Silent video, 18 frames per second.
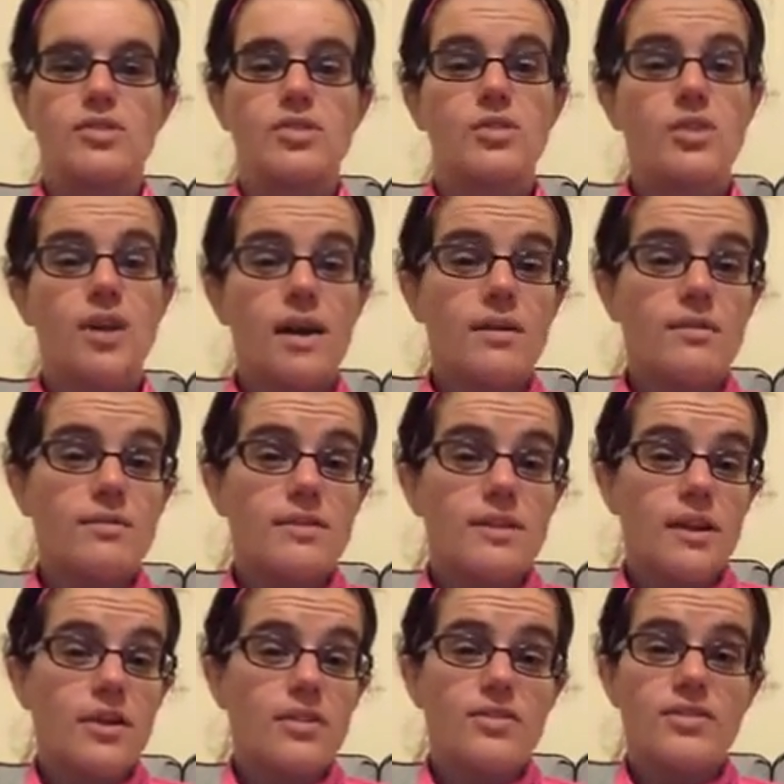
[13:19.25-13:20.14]
So
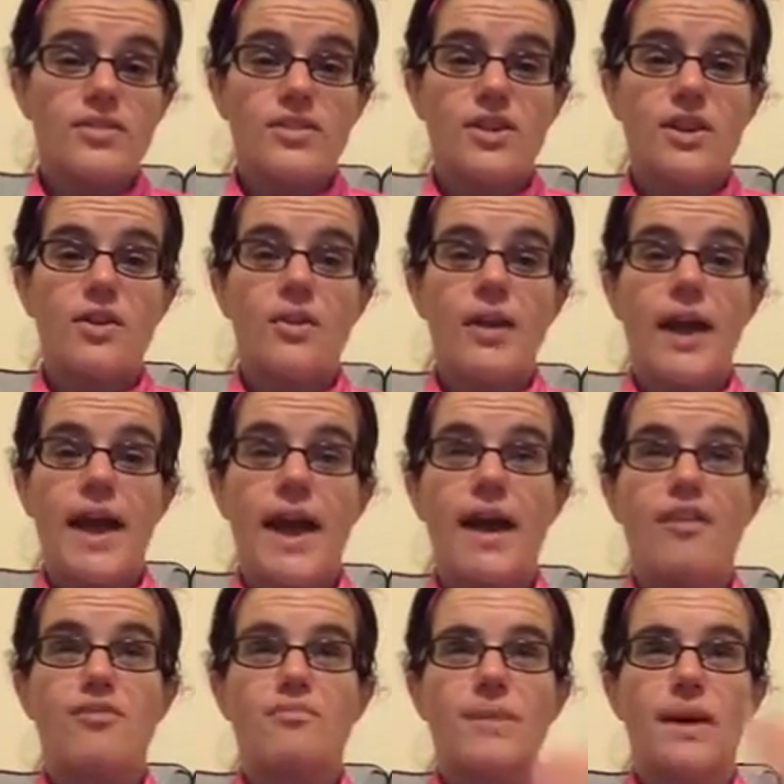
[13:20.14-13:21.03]
there I
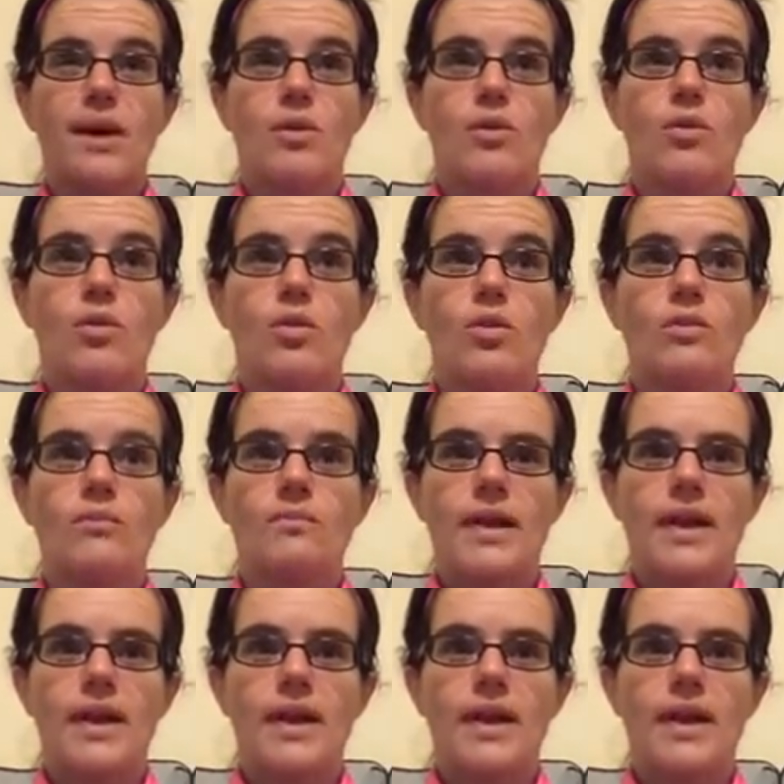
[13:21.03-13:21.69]
have my goal,